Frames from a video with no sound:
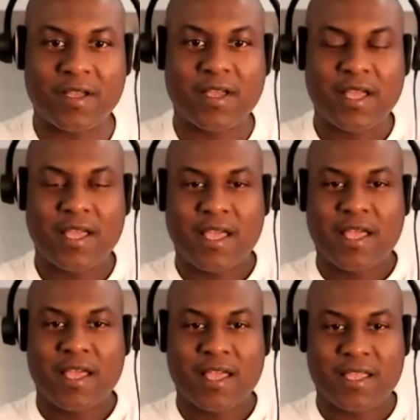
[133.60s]
we go.
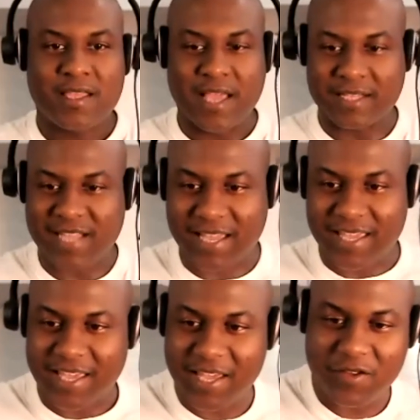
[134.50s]
Yes, I can
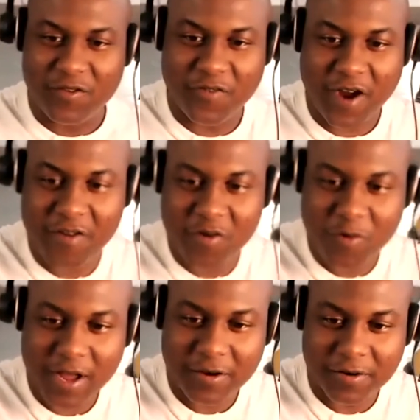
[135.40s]
hear you very
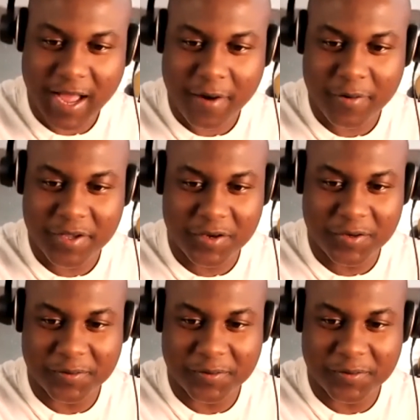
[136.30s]
well. How are you?